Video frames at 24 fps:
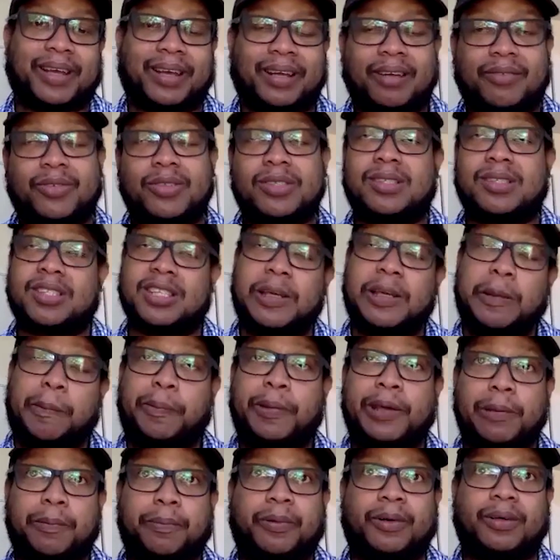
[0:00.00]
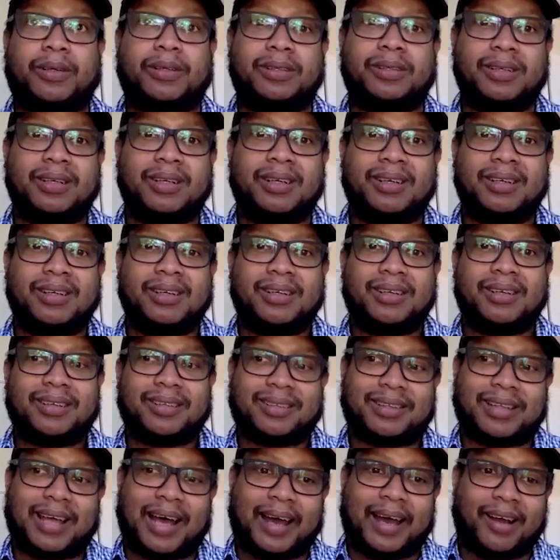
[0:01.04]
And if you see people
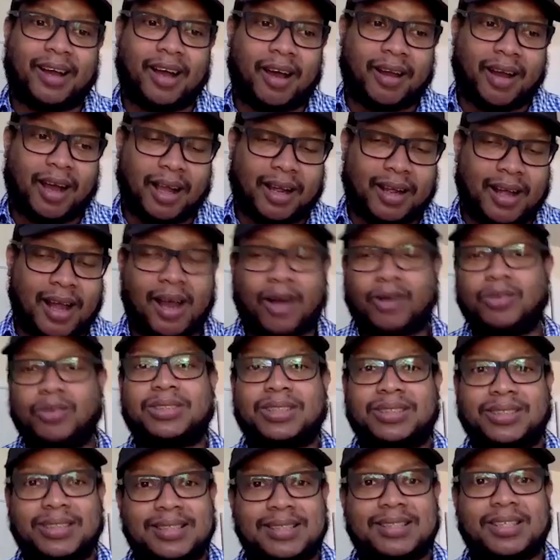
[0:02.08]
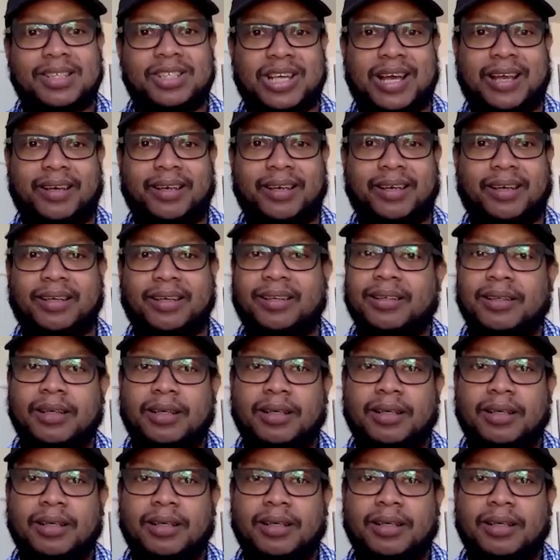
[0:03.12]
that are counter this agenda,